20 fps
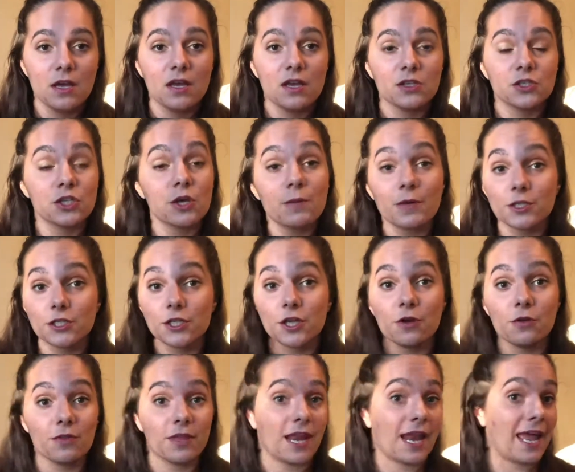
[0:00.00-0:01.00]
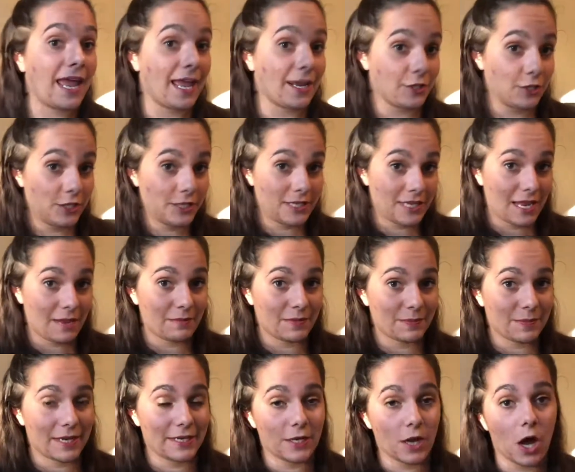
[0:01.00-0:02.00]
So much so that I actually named
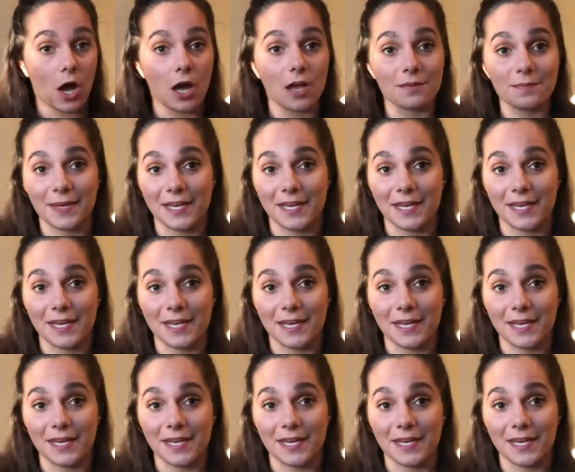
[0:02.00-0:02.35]
my dog